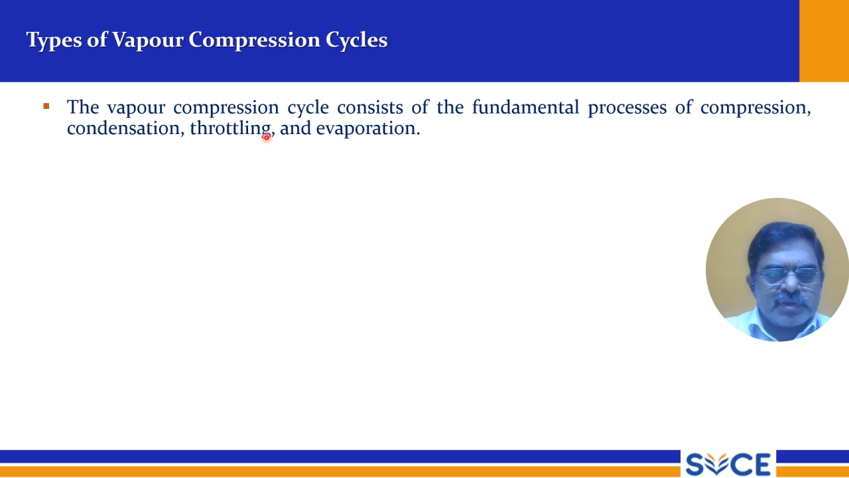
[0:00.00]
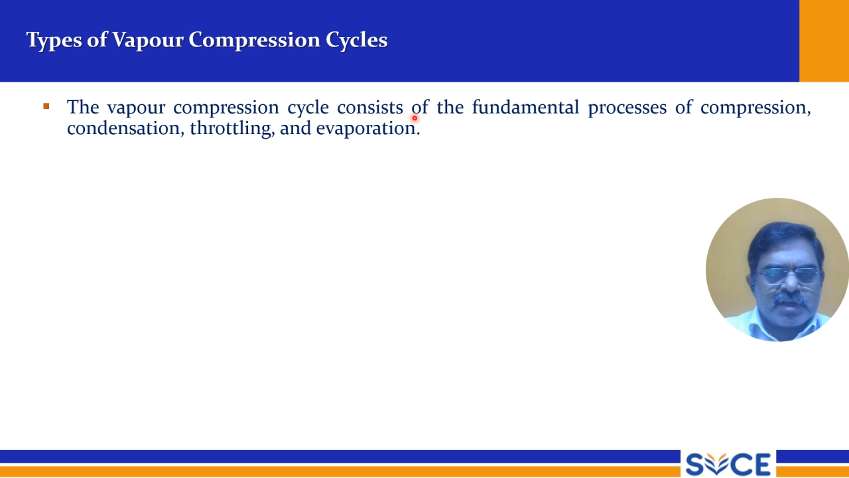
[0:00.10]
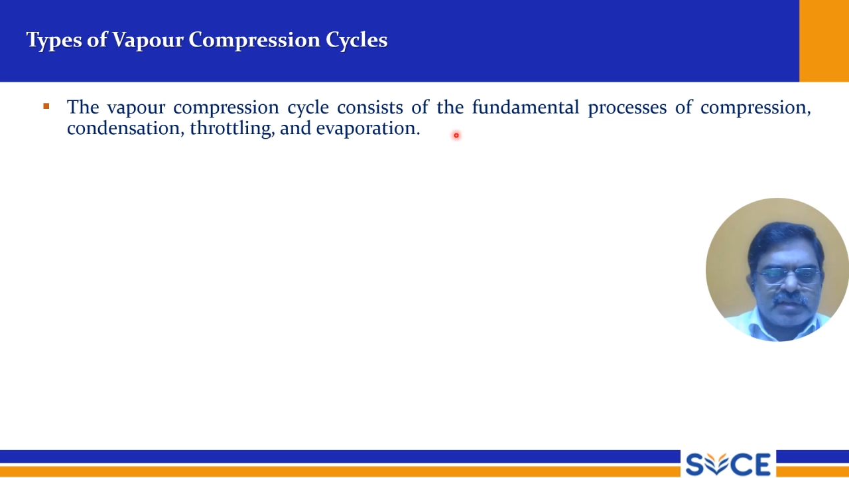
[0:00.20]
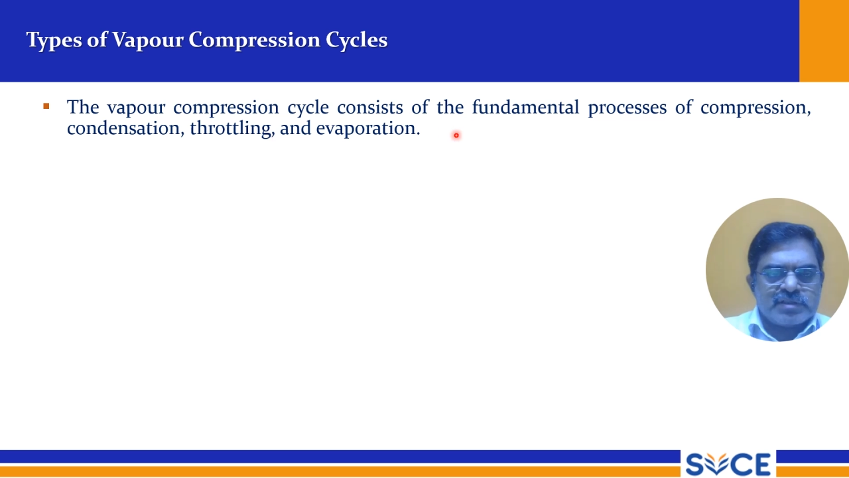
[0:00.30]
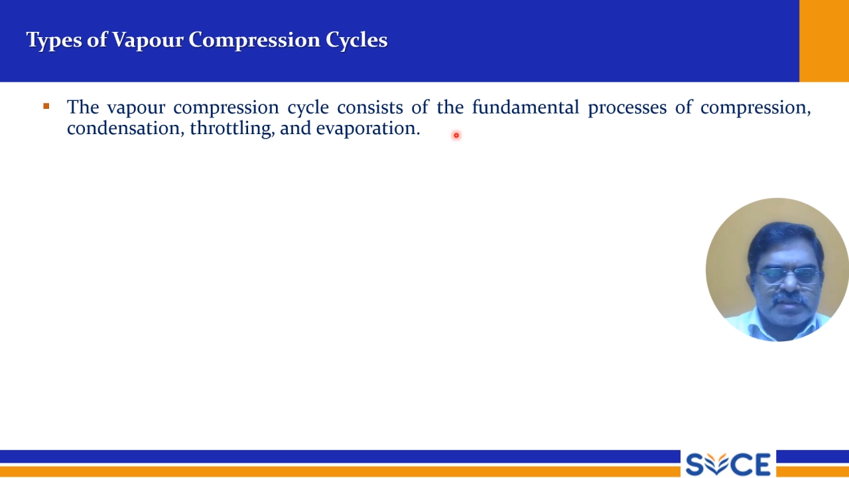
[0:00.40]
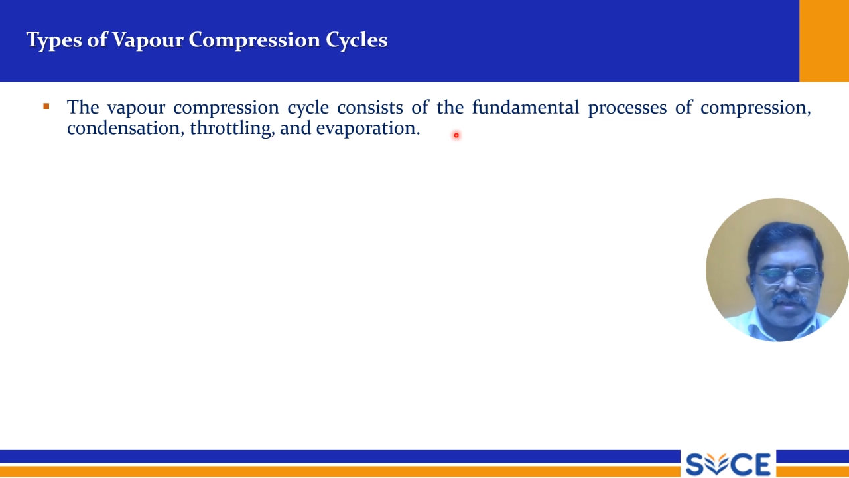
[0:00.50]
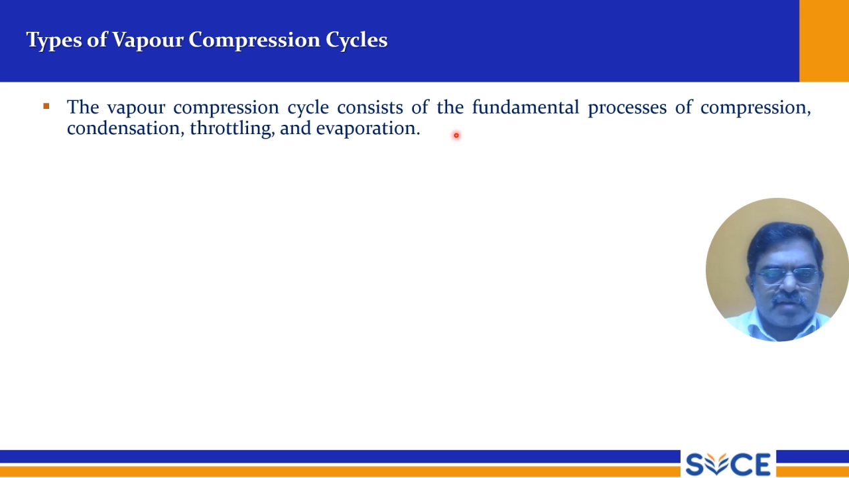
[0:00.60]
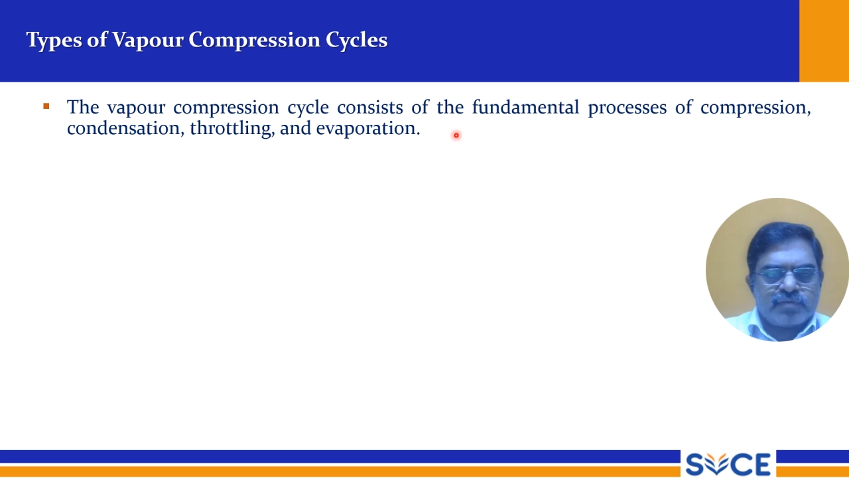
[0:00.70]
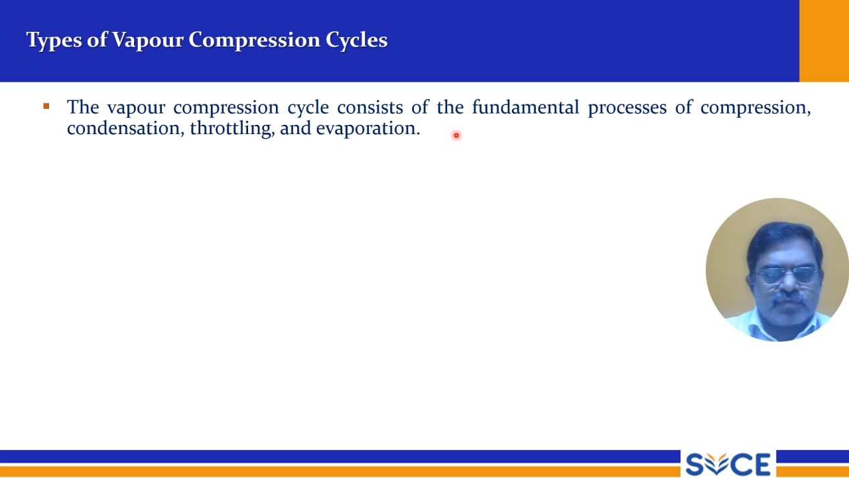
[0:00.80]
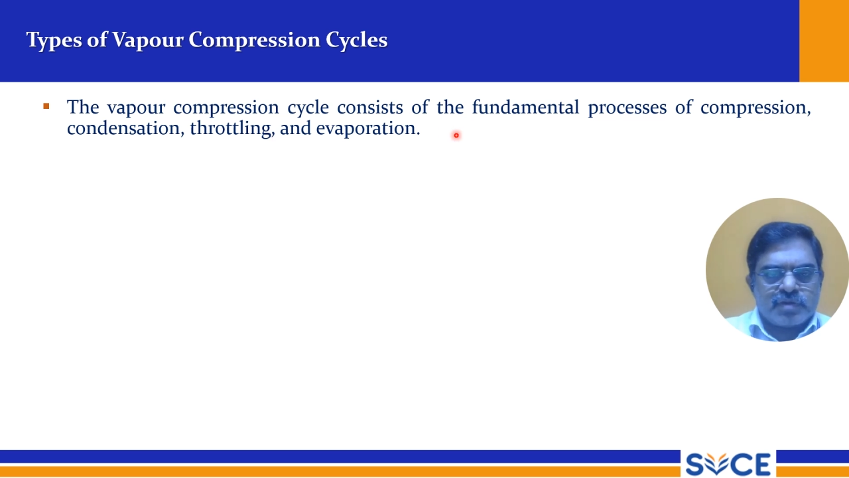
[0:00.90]
consists
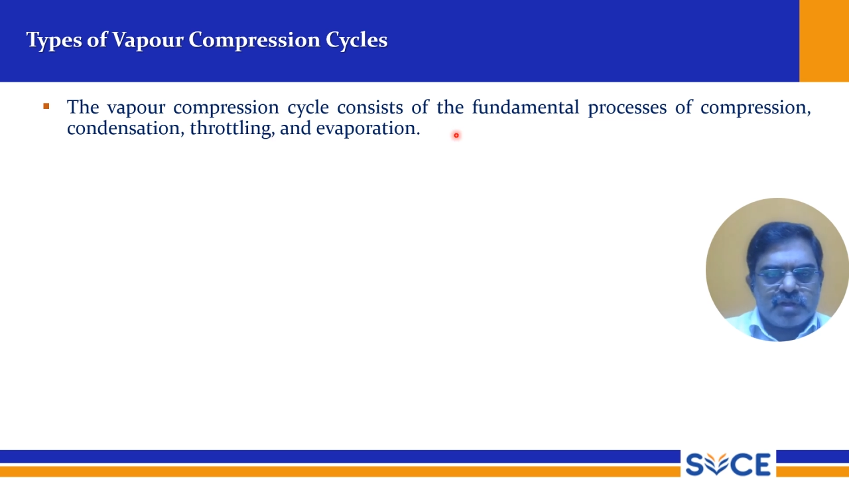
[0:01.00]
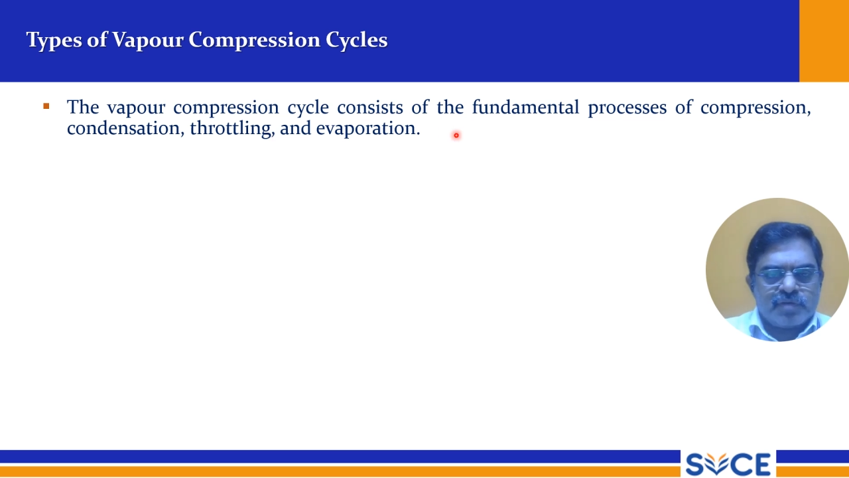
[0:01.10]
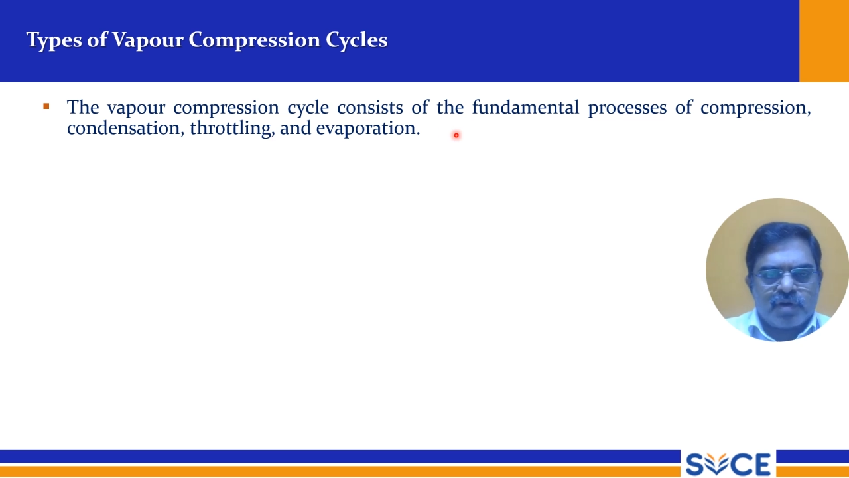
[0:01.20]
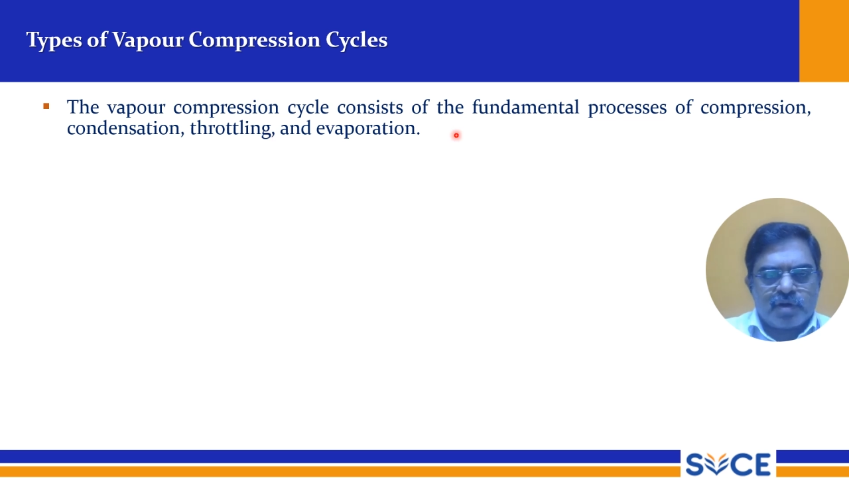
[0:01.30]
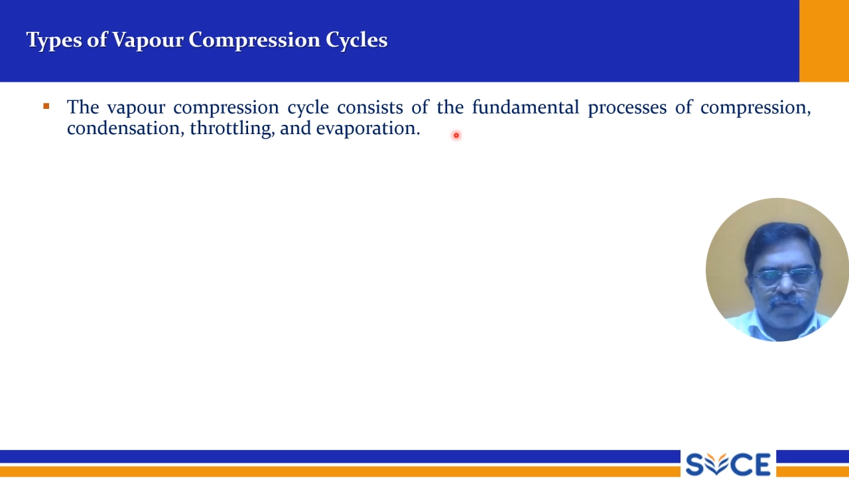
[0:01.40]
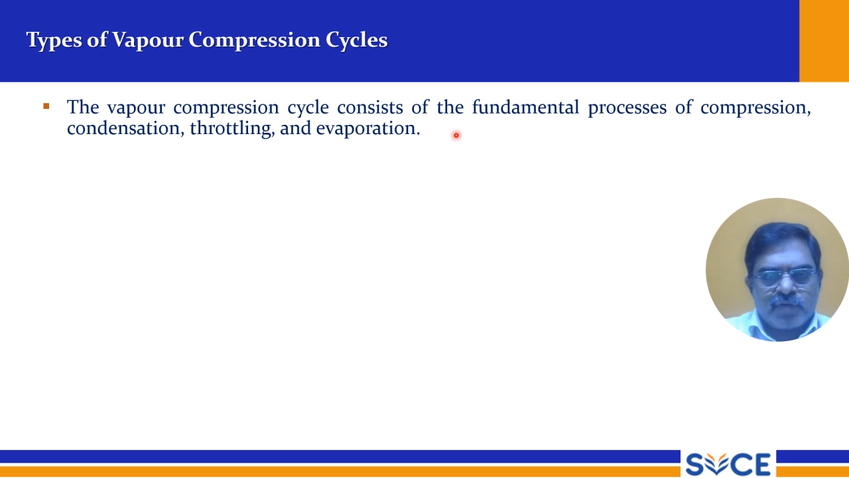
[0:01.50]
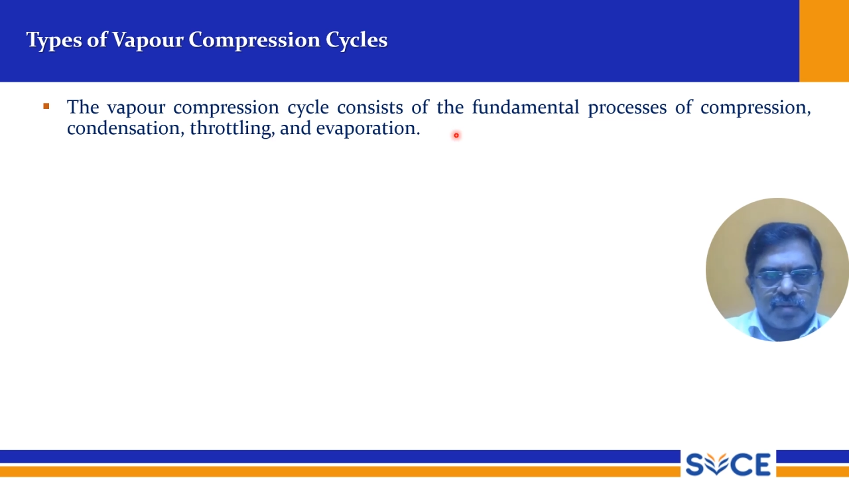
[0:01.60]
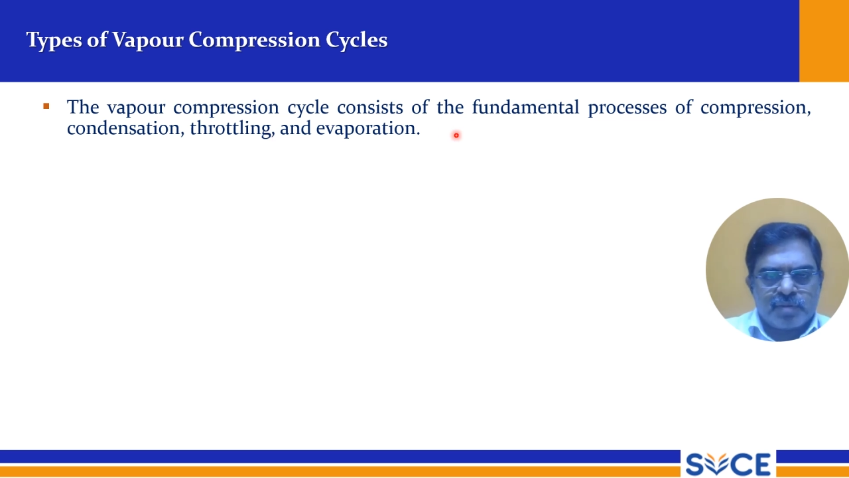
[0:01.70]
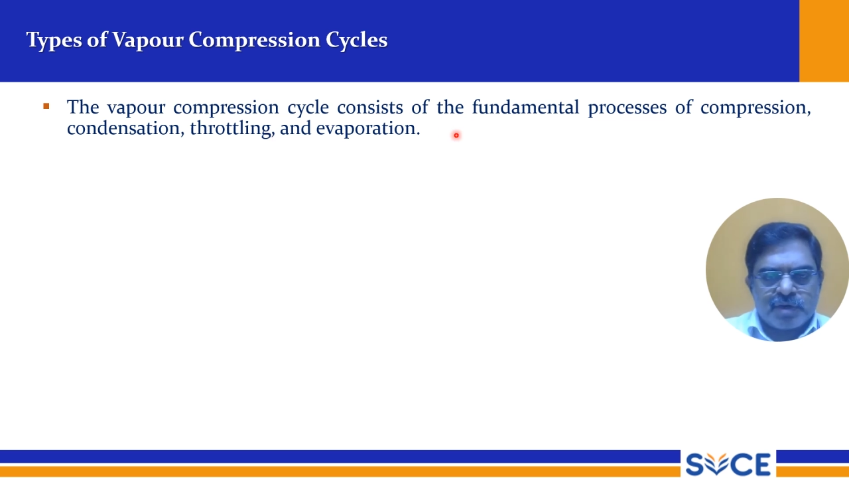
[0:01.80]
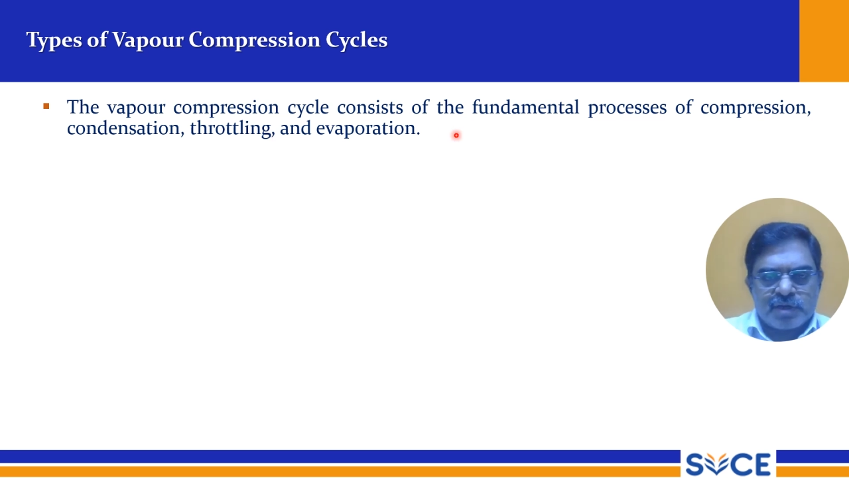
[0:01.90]
of the
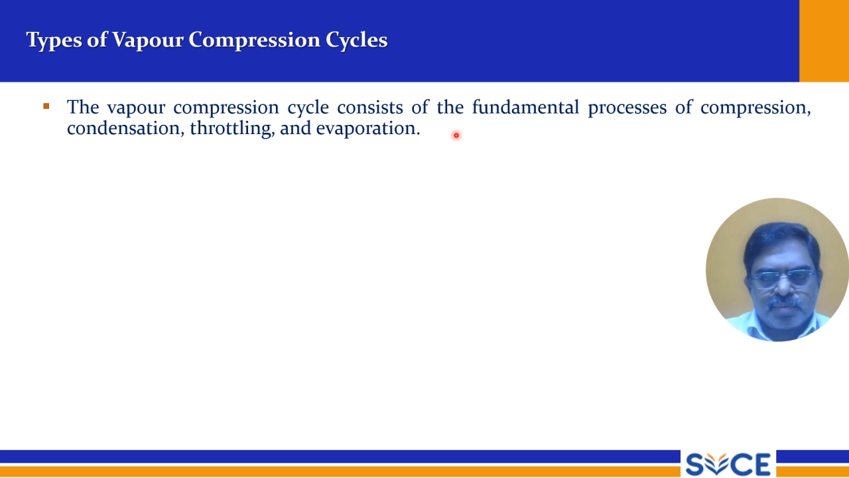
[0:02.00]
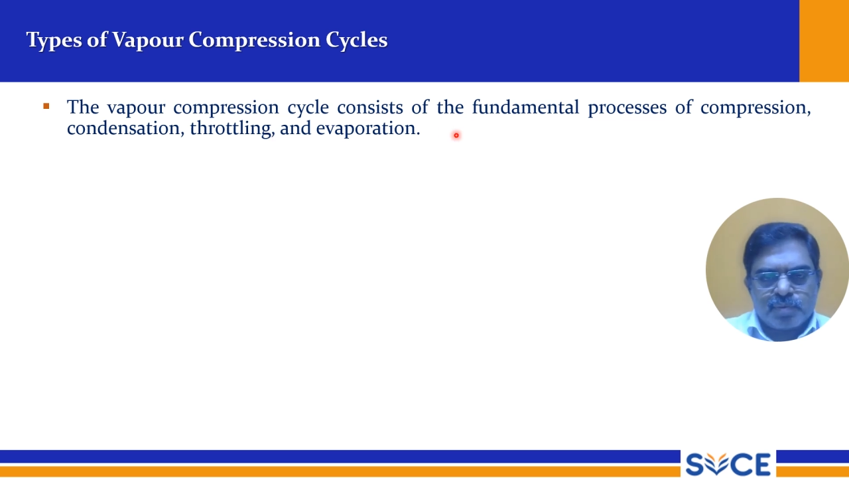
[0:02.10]
fundamental